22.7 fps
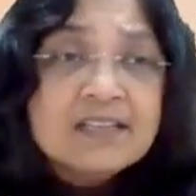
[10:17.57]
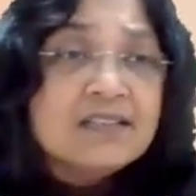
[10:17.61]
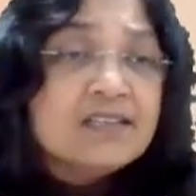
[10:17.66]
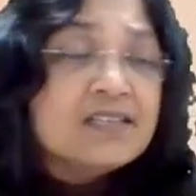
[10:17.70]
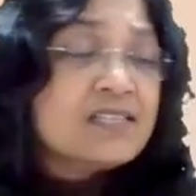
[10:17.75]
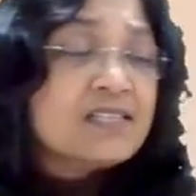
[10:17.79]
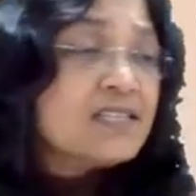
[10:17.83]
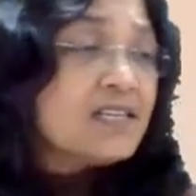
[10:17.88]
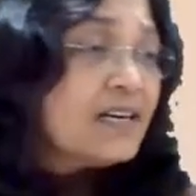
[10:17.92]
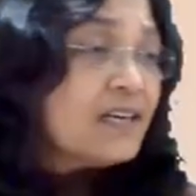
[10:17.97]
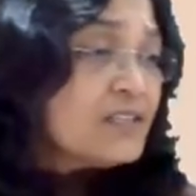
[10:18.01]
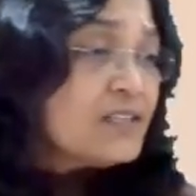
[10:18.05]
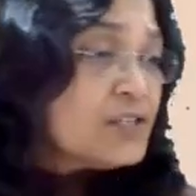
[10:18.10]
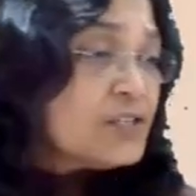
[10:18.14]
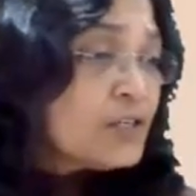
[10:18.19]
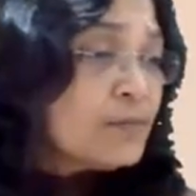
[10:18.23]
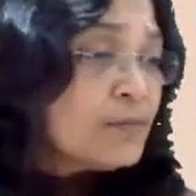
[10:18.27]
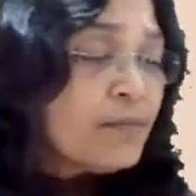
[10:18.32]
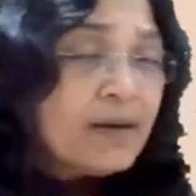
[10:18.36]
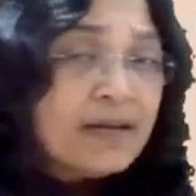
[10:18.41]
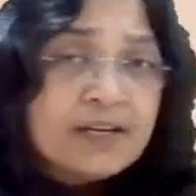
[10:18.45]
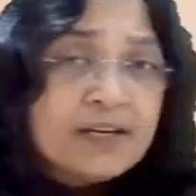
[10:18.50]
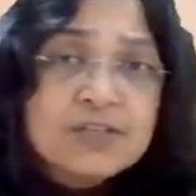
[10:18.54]
the
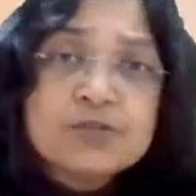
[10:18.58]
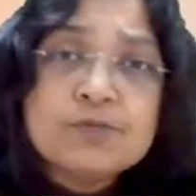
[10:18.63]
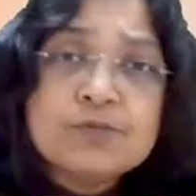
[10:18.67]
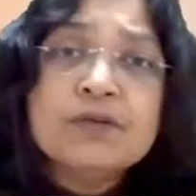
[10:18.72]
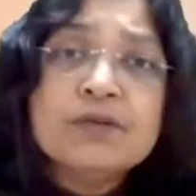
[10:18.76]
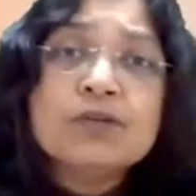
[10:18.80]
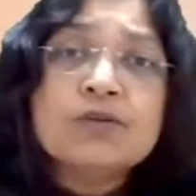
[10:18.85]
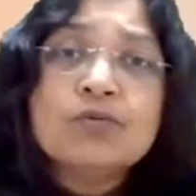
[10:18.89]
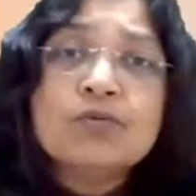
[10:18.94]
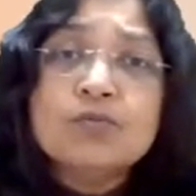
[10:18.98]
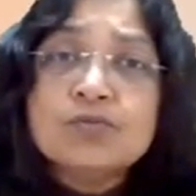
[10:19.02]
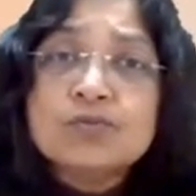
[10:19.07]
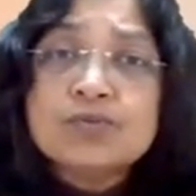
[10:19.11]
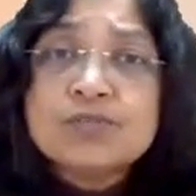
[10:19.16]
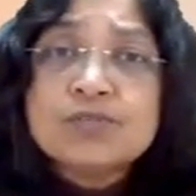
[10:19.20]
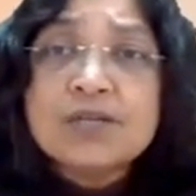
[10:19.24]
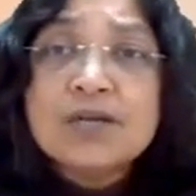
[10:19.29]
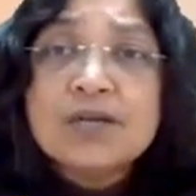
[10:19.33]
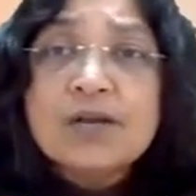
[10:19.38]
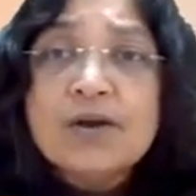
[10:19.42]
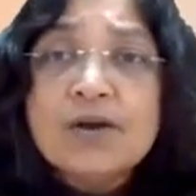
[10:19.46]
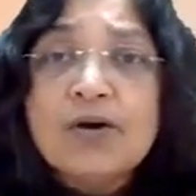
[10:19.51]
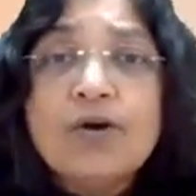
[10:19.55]
strategic management
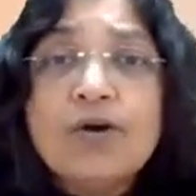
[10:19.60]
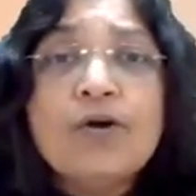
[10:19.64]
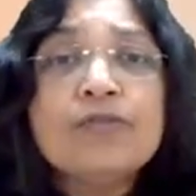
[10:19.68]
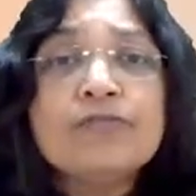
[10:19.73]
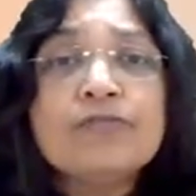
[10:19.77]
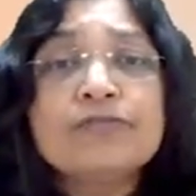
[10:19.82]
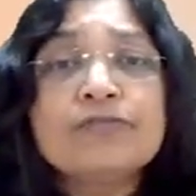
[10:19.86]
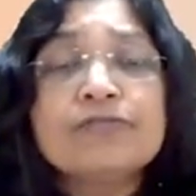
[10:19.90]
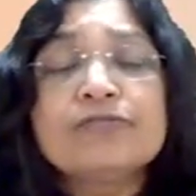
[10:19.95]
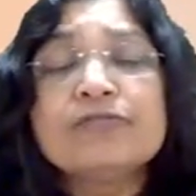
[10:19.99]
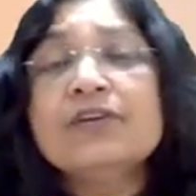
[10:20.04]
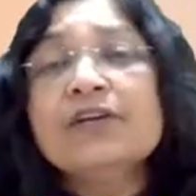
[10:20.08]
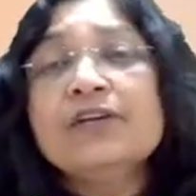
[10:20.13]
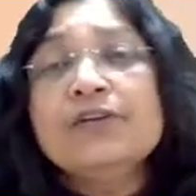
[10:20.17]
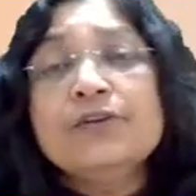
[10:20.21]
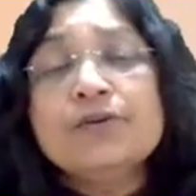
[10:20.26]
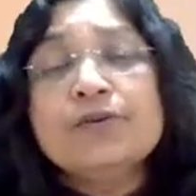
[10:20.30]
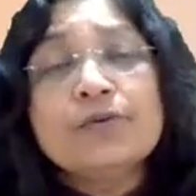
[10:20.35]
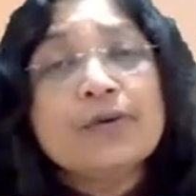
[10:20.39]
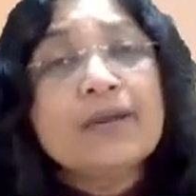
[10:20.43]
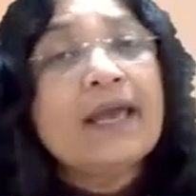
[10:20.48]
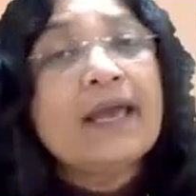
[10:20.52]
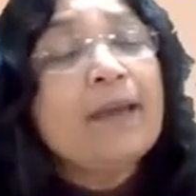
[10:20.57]
course of
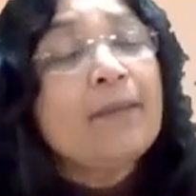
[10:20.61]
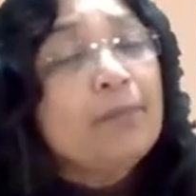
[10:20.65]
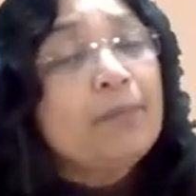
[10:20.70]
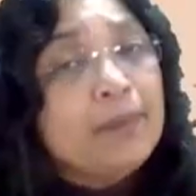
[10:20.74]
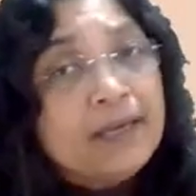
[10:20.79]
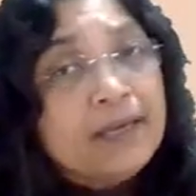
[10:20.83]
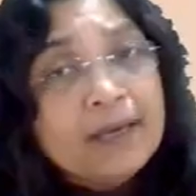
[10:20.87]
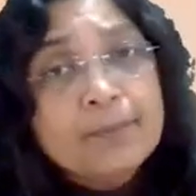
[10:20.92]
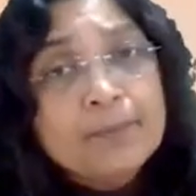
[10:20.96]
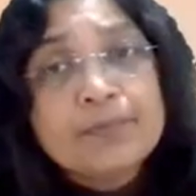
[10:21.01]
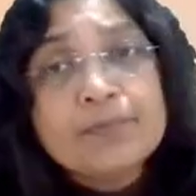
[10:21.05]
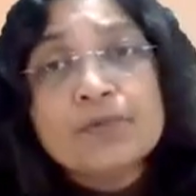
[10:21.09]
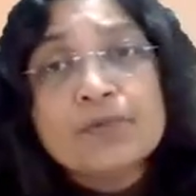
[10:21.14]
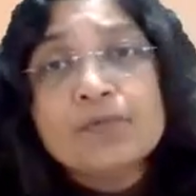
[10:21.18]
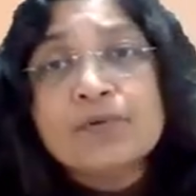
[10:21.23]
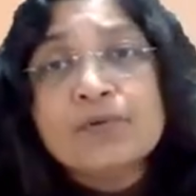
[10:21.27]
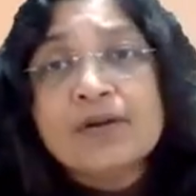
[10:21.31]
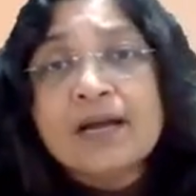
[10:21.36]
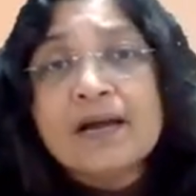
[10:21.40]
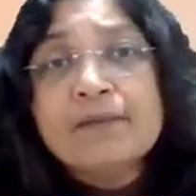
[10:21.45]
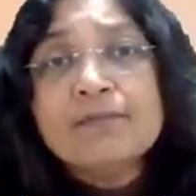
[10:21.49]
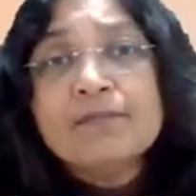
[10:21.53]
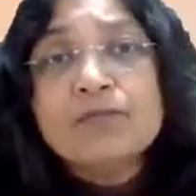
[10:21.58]
your MBA
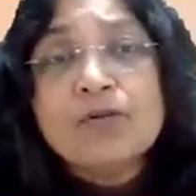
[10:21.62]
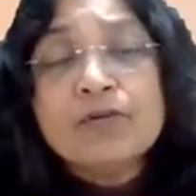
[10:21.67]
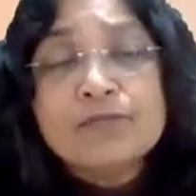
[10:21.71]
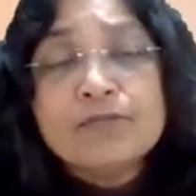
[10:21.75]
program,